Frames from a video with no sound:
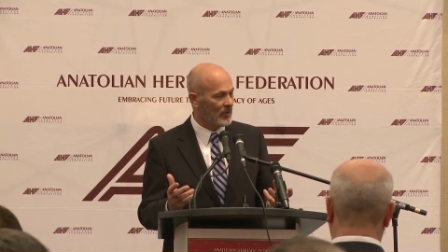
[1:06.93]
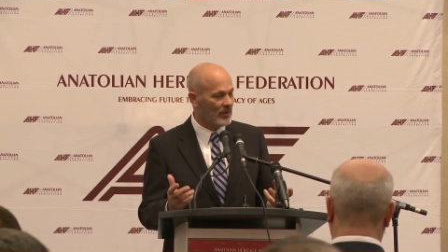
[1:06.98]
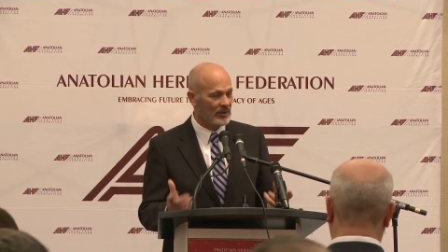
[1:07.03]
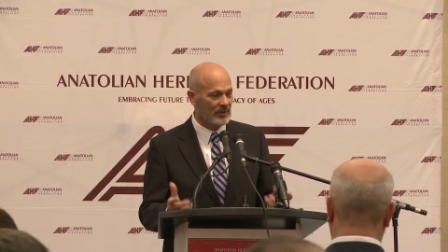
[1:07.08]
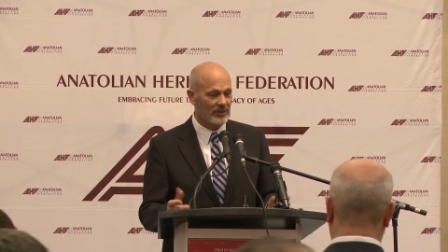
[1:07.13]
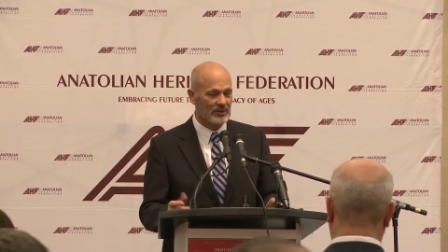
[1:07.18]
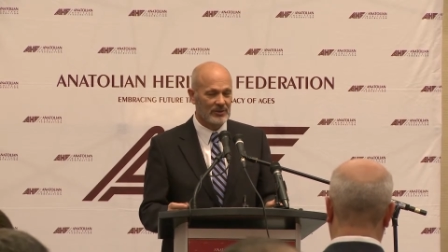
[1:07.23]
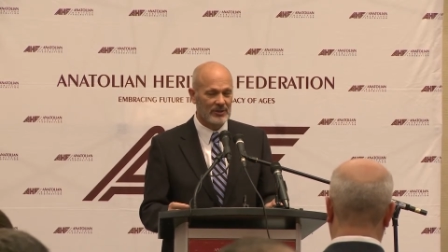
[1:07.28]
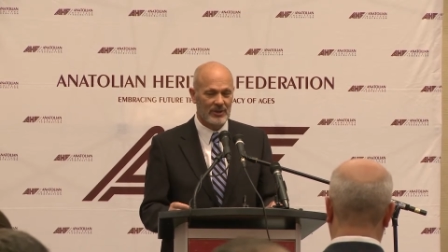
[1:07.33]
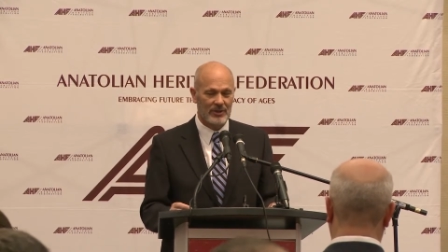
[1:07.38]
and
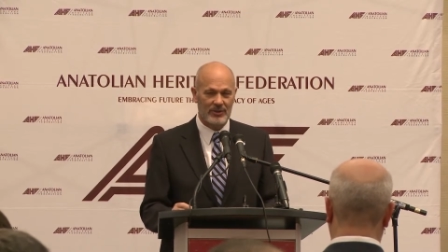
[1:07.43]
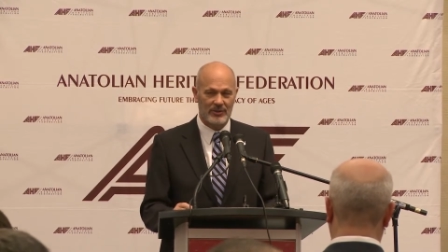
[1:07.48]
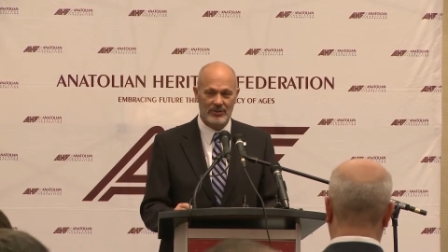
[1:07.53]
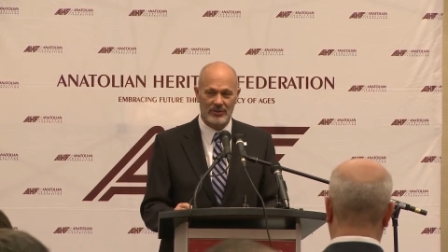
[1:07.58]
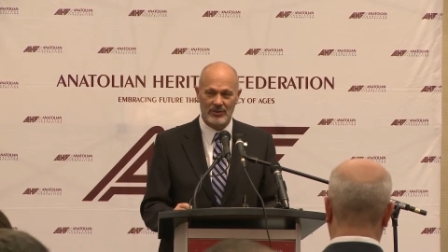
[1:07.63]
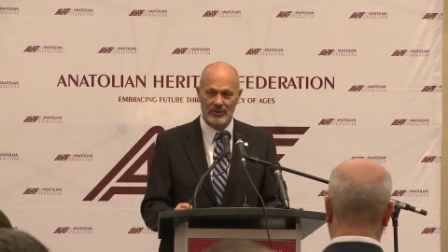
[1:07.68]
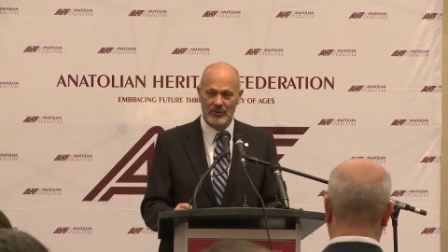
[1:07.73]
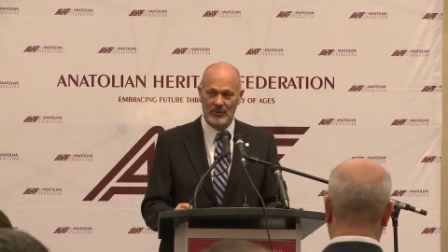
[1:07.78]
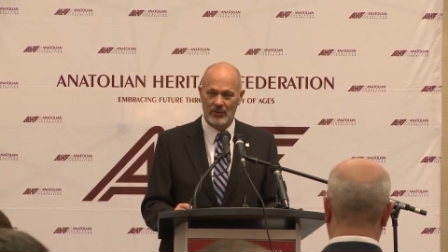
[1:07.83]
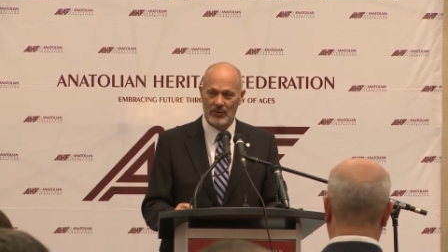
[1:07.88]
continue
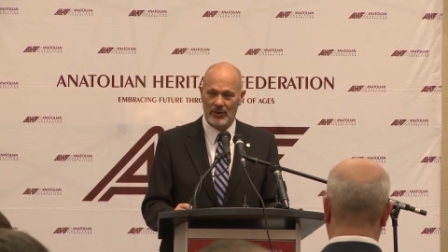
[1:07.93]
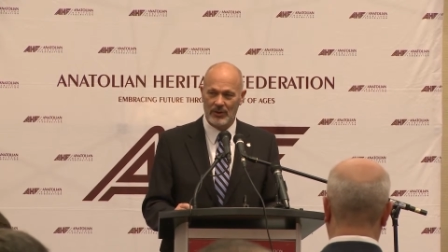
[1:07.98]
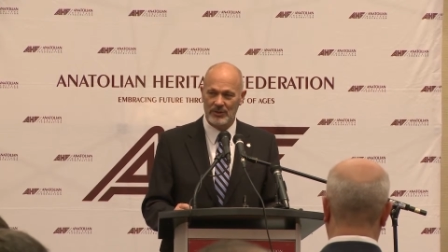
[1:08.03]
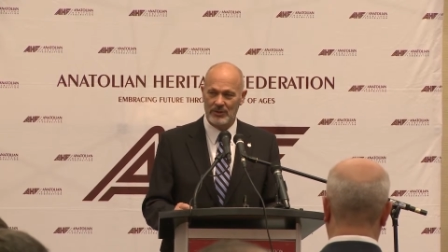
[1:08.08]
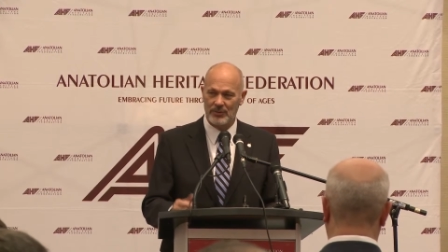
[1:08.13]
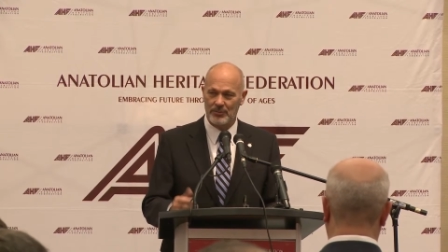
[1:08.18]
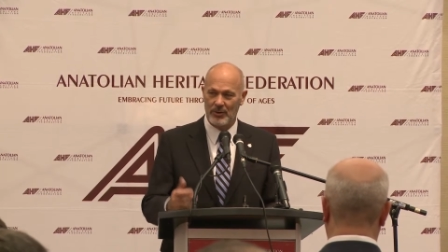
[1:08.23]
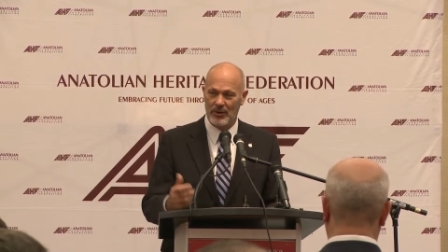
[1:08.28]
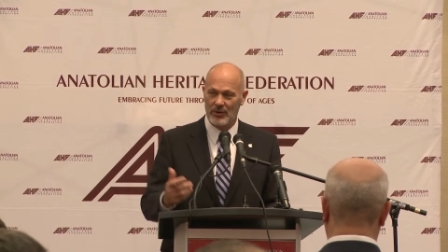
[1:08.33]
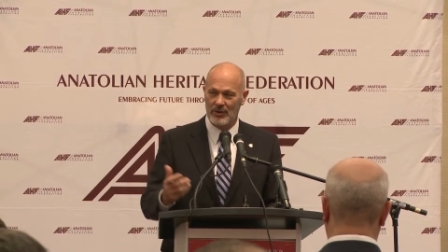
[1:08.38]
to
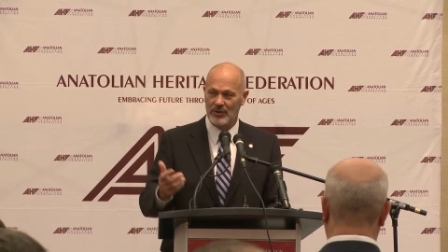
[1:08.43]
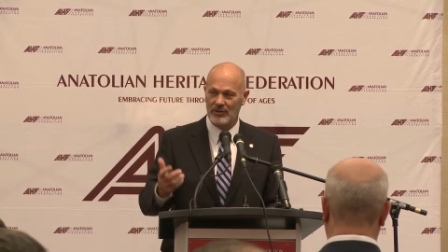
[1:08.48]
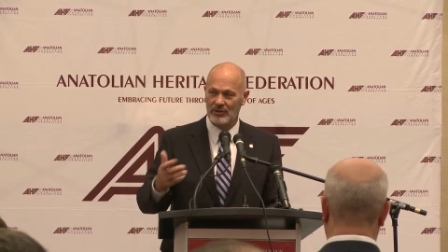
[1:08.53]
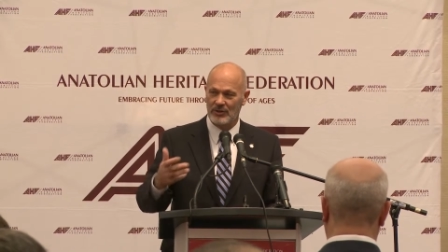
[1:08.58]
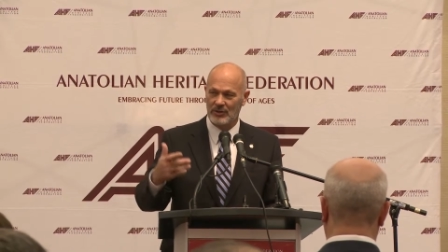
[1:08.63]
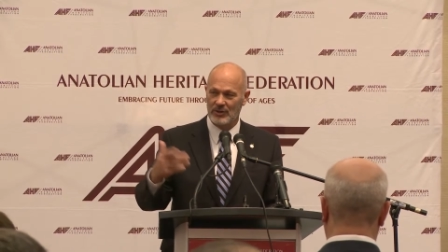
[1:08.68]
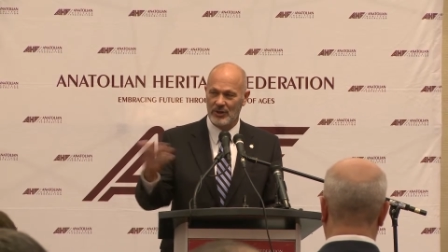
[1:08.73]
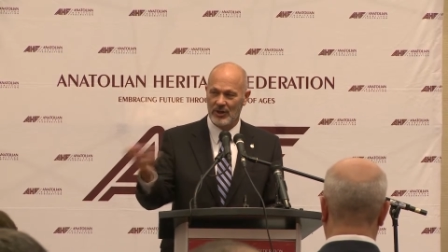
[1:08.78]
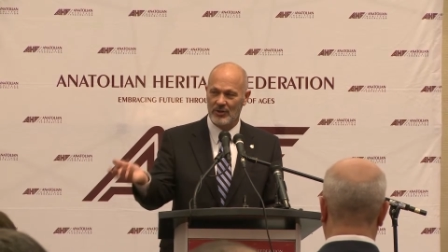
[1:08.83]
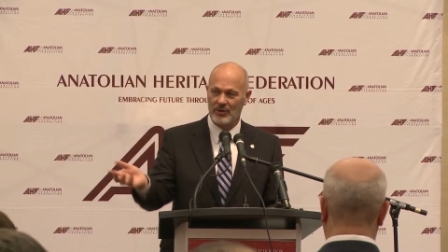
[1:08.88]
experience
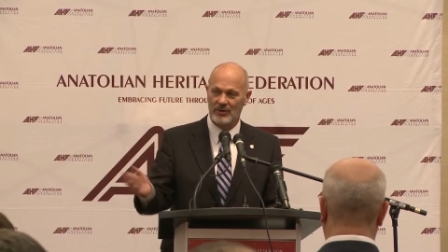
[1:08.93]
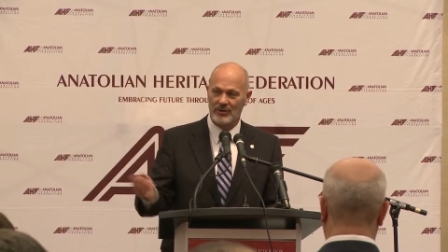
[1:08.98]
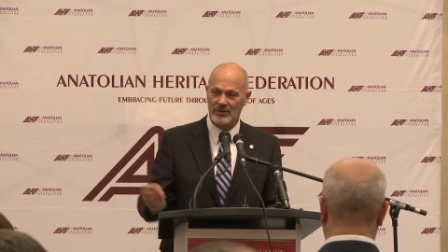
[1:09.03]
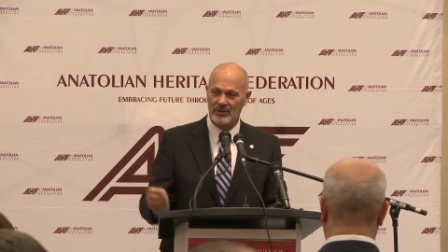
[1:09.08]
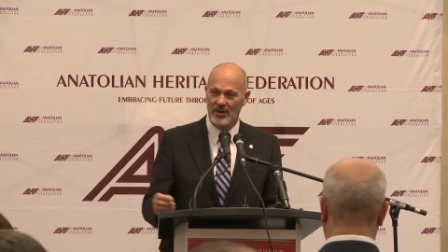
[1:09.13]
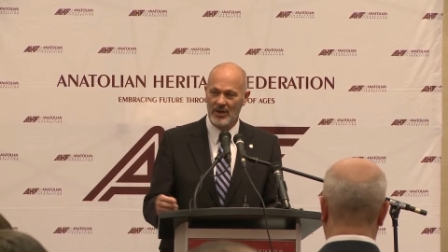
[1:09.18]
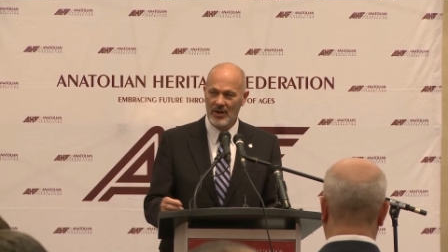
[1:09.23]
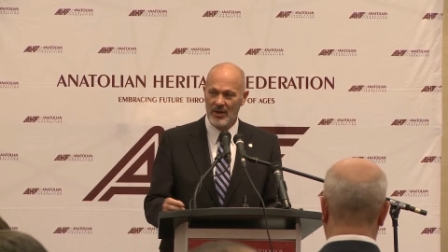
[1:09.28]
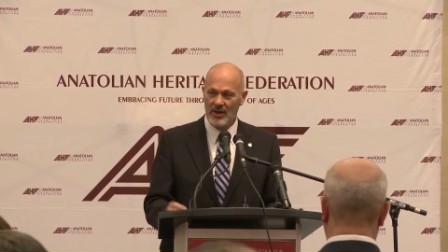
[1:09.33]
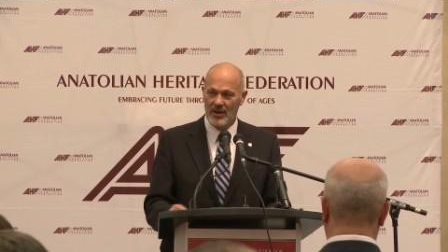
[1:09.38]
each other's